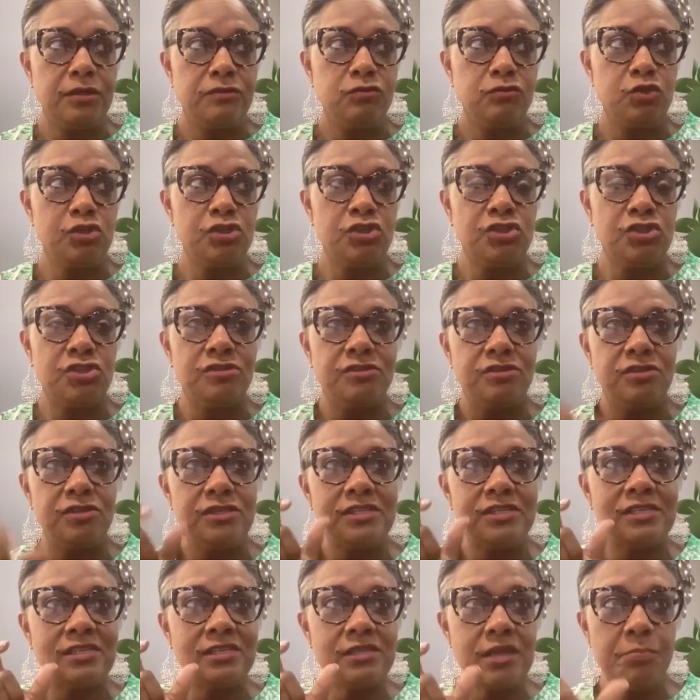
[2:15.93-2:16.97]
just
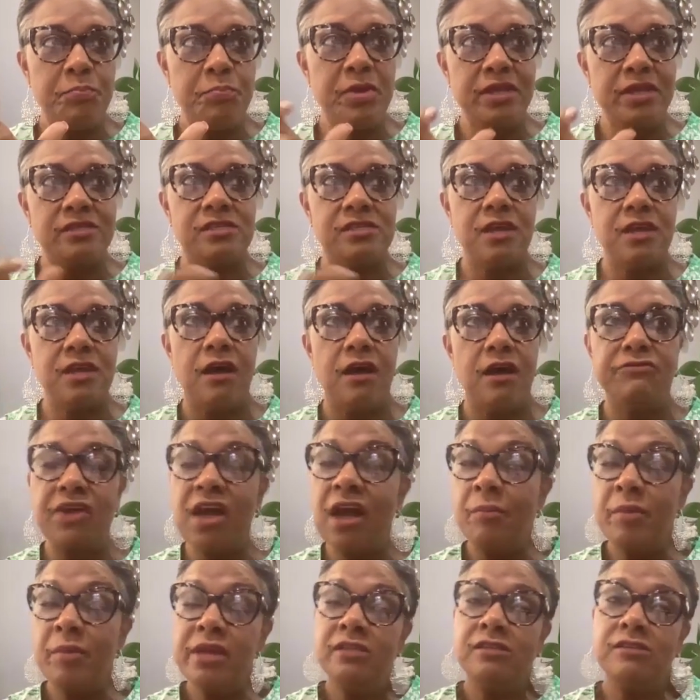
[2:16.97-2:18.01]
snippets of
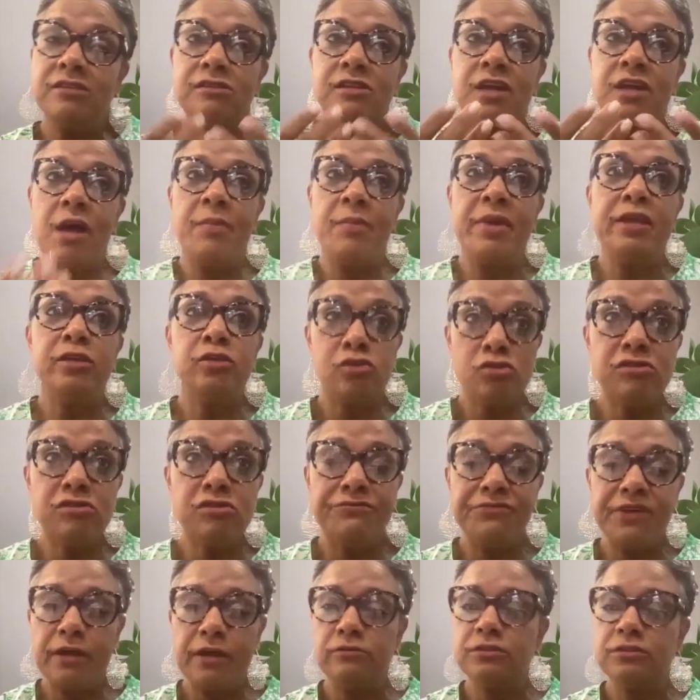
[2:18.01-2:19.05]
coming to
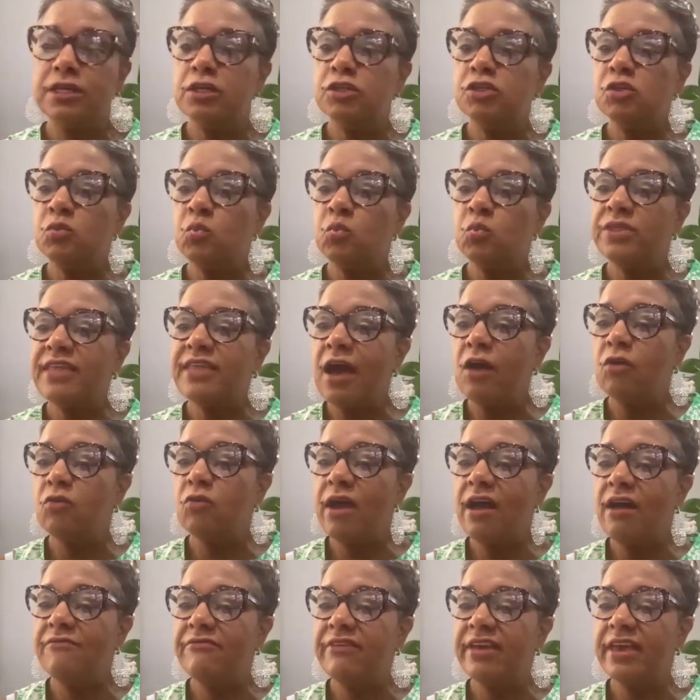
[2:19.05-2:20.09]
the foundation
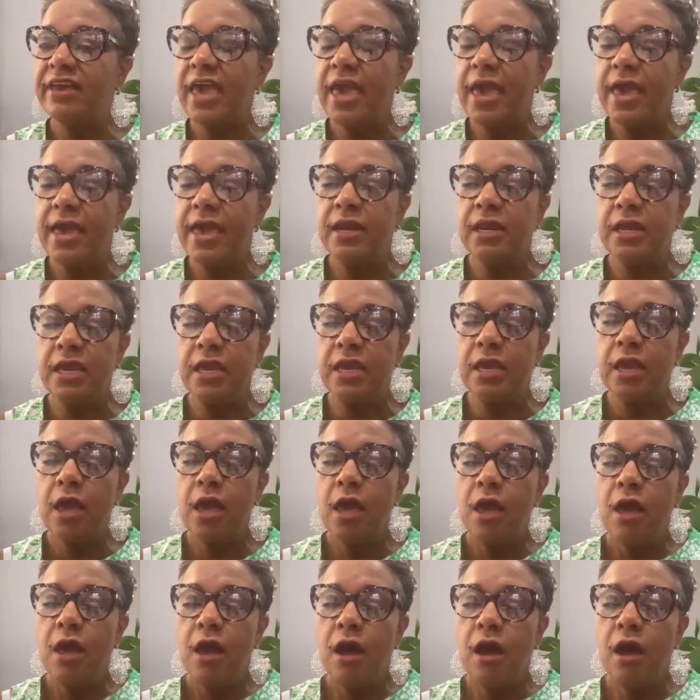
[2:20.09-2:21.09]
without having any